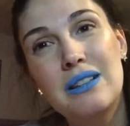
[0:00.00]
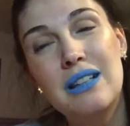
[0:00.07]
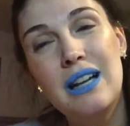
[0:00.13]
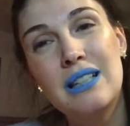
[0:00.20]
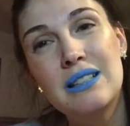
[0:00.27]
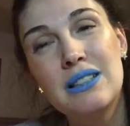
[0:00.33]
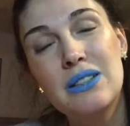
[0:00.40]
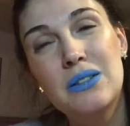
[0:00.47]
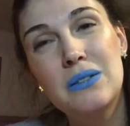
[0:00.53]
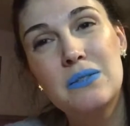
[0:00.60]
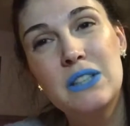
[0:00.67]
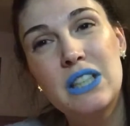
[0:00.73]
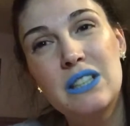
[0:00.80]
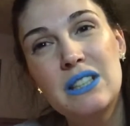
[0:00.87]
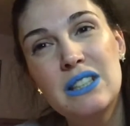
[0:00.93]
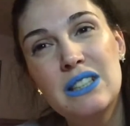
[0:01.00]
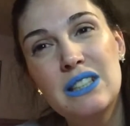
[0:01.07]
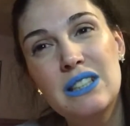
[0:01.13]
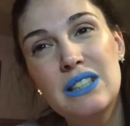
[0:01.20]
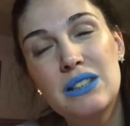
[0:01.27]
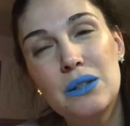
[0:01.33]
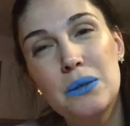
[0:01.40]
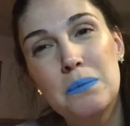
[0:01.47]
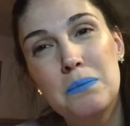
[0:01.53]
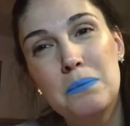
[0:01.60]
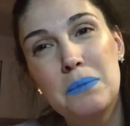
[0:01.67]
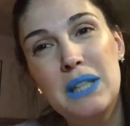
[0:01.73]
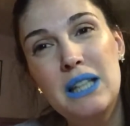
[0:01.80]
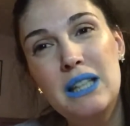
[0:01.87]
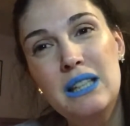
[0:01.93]
The lasso of justice or
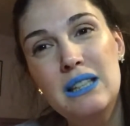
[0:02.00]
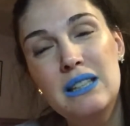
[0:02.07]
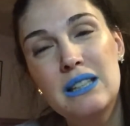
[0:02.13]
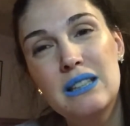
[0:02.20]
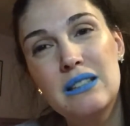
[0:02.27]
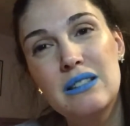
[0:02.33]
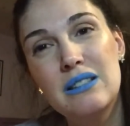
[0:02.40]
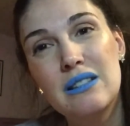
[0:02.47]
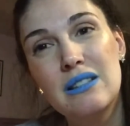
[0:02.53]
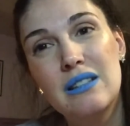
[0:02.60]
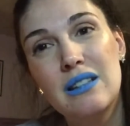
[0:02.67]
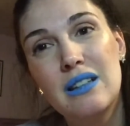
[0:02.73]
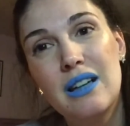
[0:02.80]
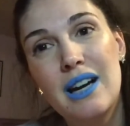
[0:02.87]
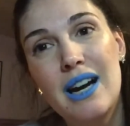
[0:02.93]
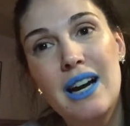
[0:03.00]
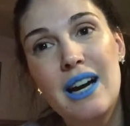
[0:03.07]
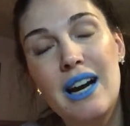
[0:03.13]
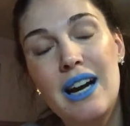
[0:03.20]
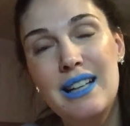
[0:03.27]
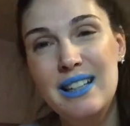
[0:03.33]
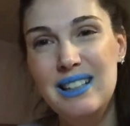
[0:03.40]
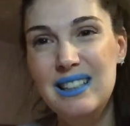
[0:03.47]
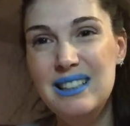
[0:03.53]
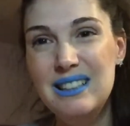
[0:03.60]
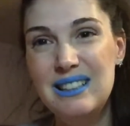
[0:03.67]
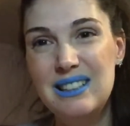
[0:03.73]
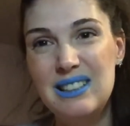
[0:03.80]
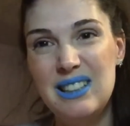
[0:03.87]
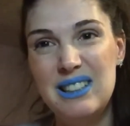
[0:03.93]
peace or I think
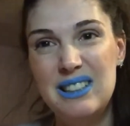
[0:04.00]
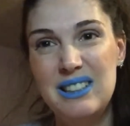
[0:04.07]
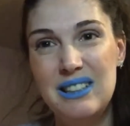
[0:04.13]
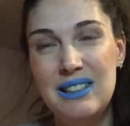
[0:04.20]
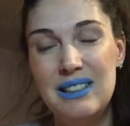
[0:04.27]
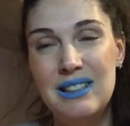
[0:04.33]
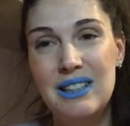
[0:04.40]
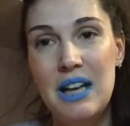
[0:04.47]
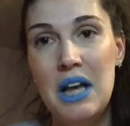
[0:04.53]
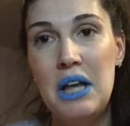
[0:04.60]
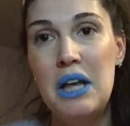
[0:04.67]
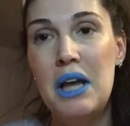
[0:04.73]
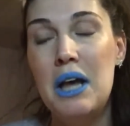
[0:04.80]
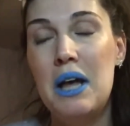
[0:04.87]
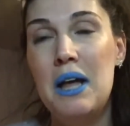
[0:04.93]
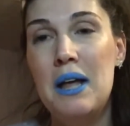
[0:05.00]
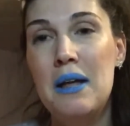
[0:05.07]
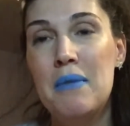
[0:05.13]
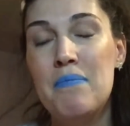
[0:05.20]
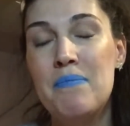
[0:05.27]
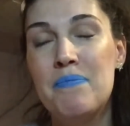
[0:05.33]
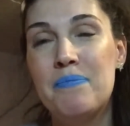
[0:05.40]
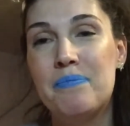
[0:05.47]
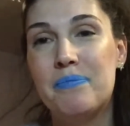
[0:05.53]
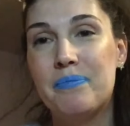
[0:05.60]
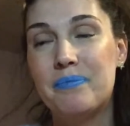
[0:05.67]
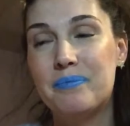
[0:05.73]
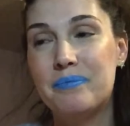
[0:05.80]
it's justice. Um